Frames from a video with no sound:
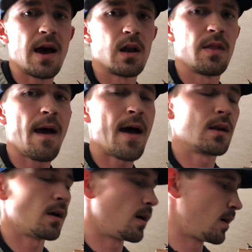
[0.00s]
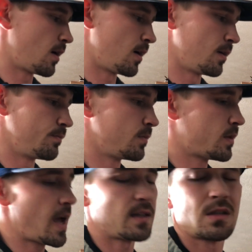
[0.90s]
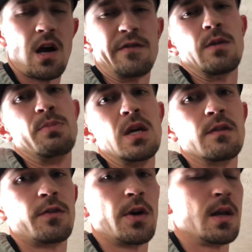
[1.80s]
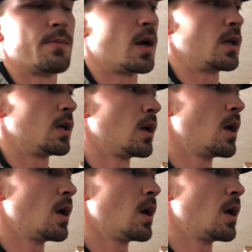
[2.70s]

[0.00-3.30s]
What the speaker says: out of that. That's tough to beat for anybody.